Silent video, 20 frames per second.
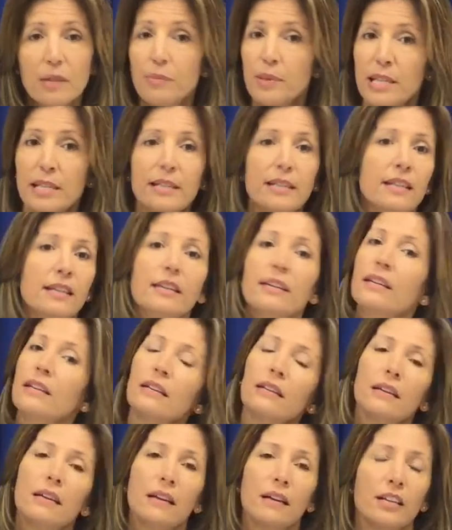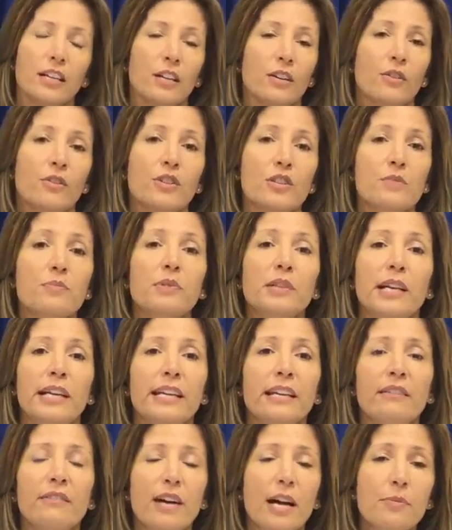PE. You know, there's
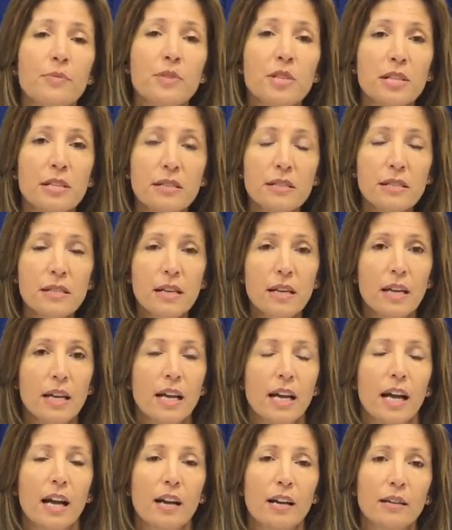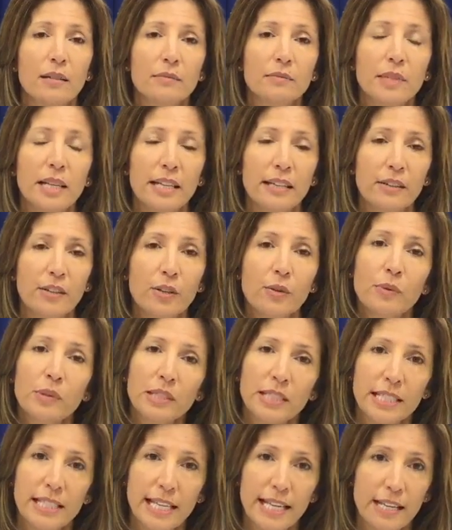plenty of options, and they're
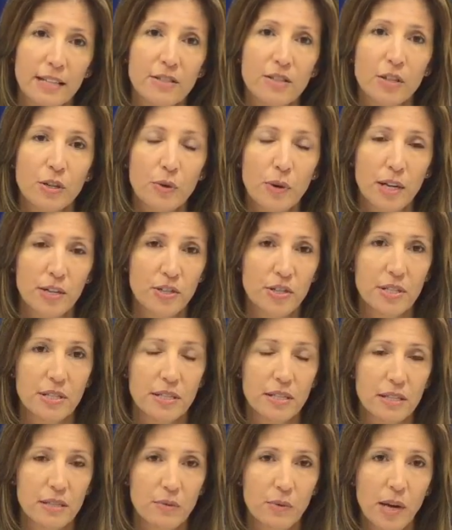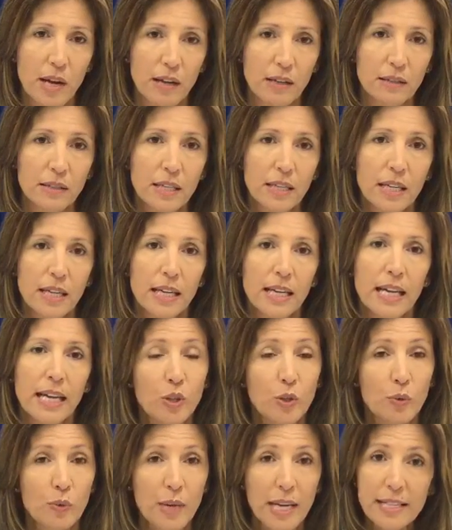willing to answer questions as well.
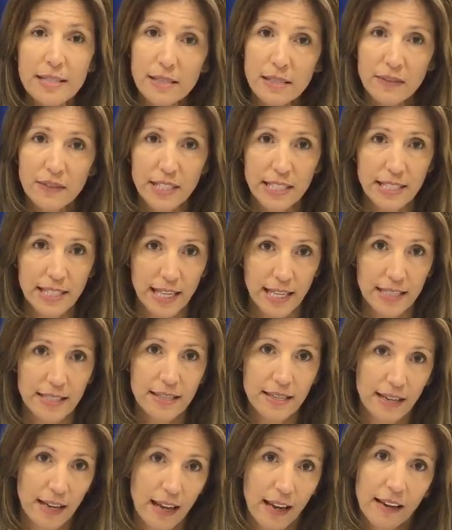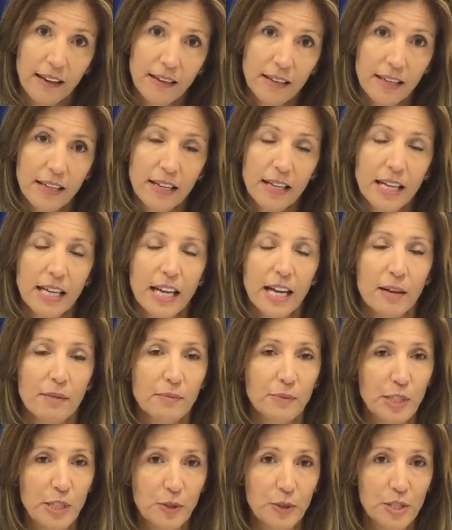The rest of the day today,
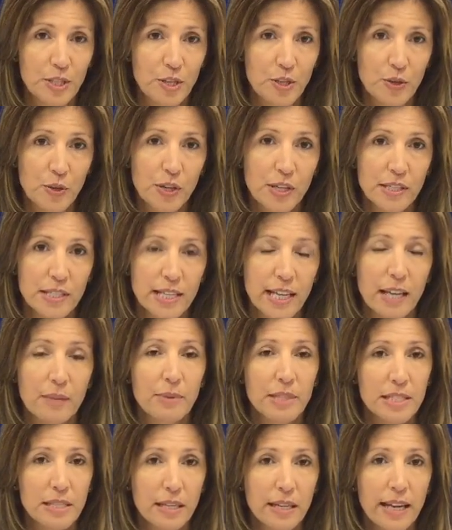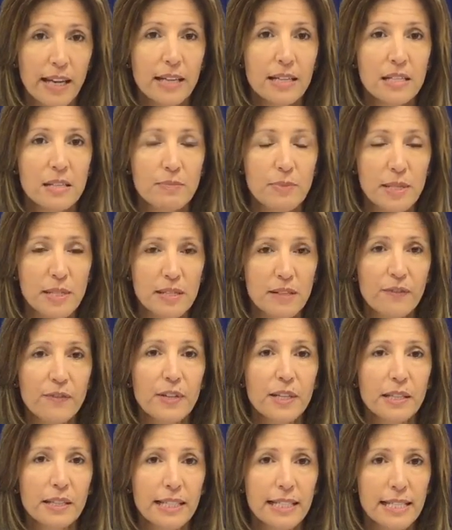we know it's a shortened day, but today is
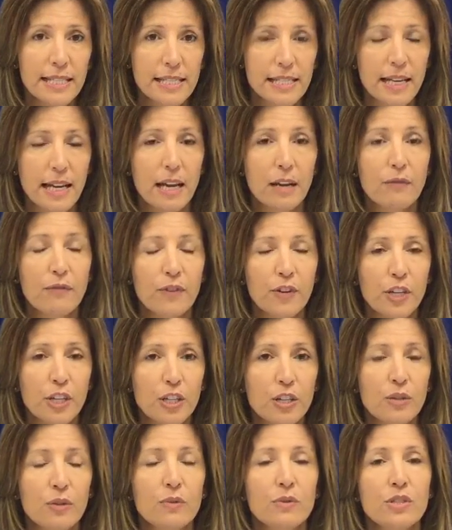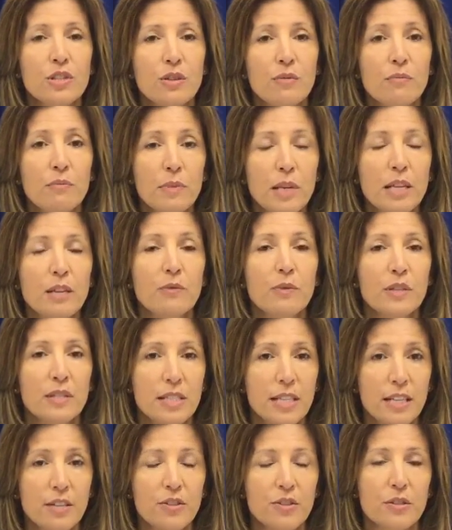specifically designed for you to meet with
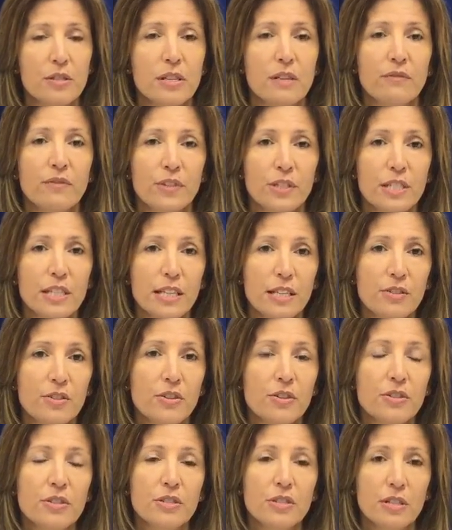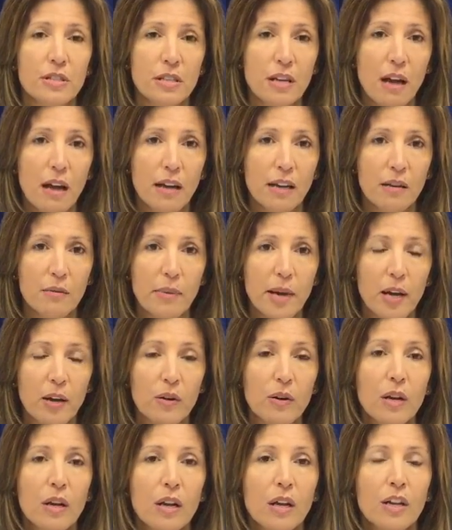teachers and for teachers to talk
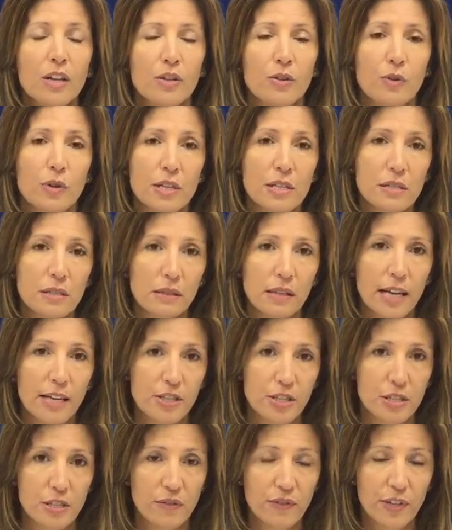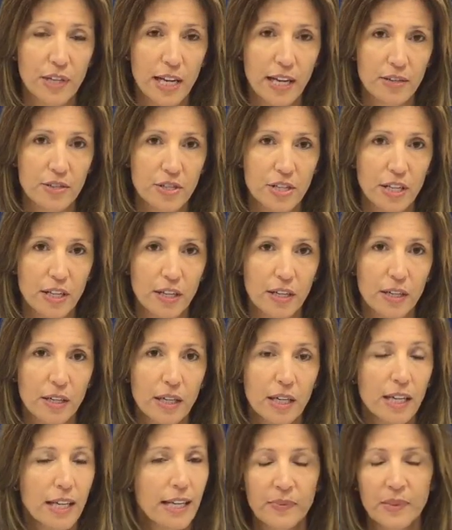about your selections for next year.
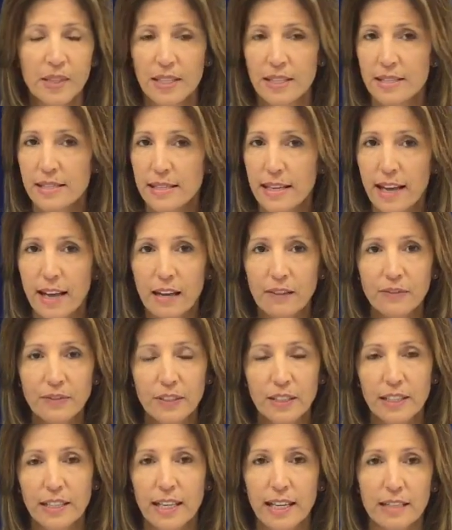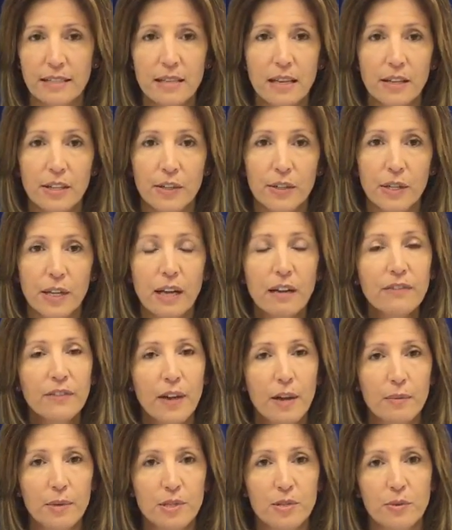Staff, can't tell you enough
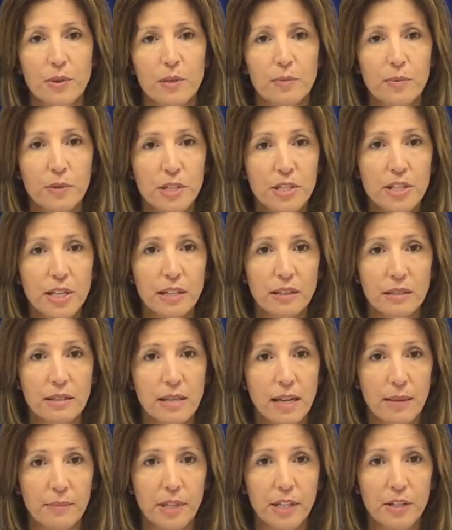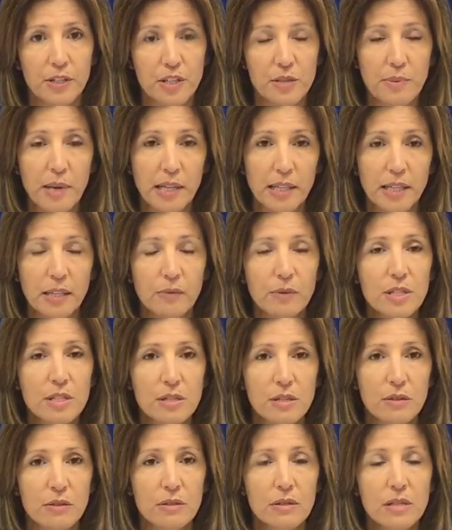how much we appreciate the time that you're spending with
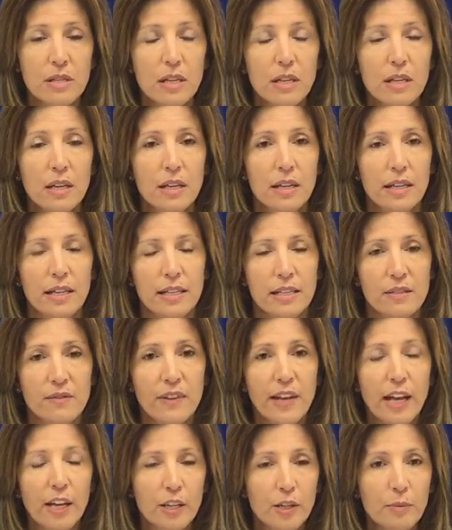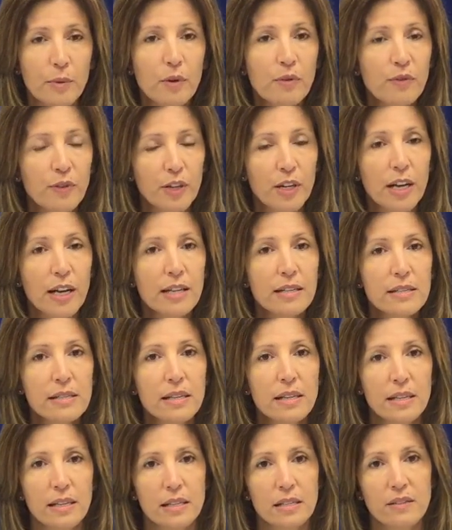students. It's valuable for us.
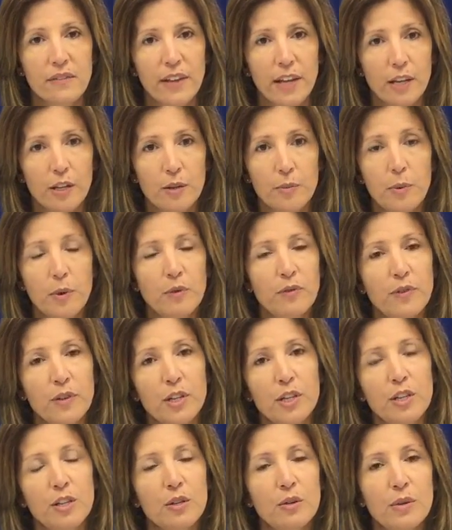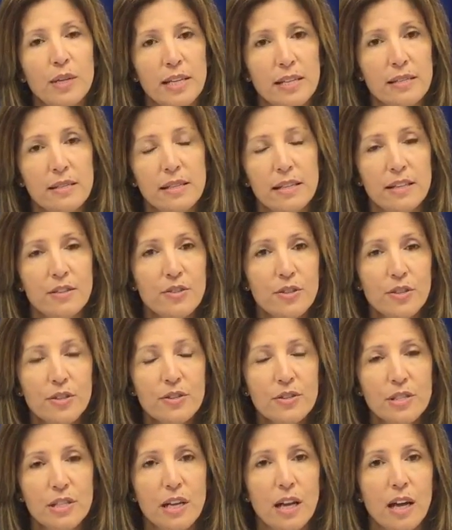It's valuable for you as
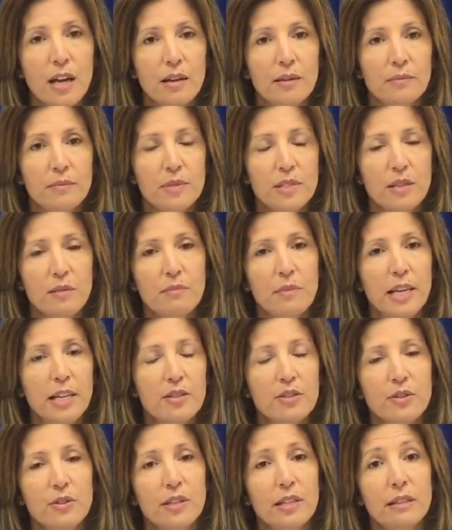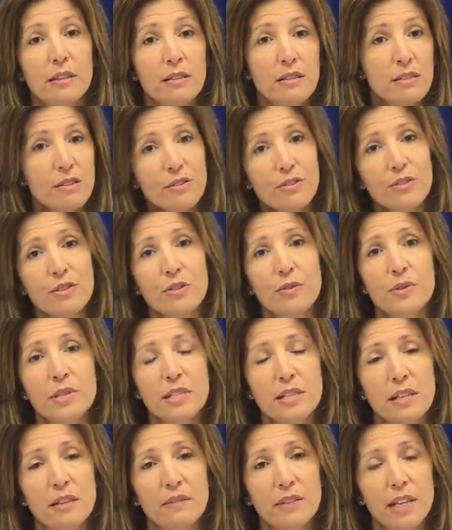teachers to make sure that the students you
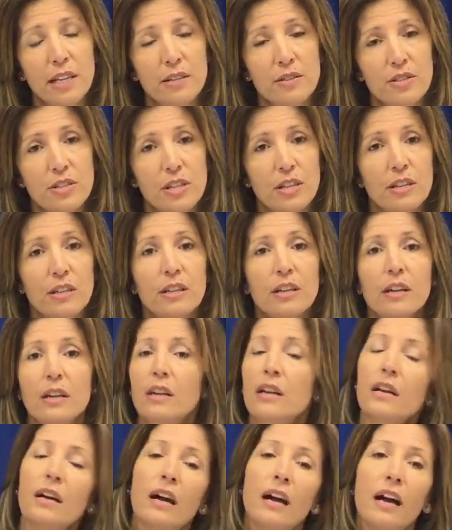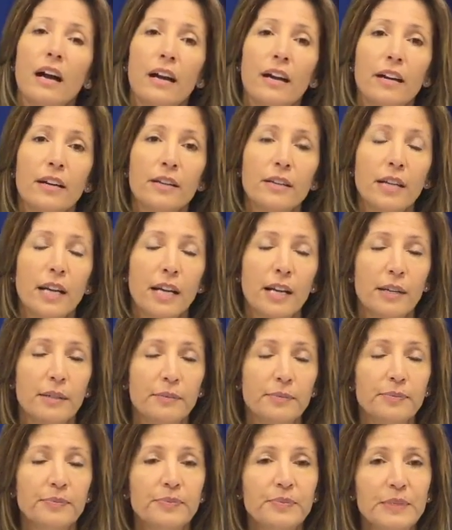receive next year
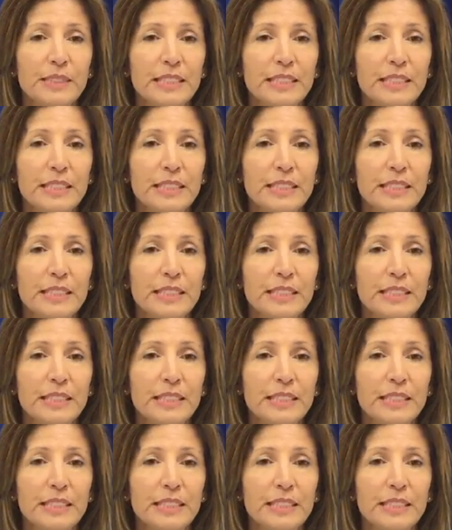are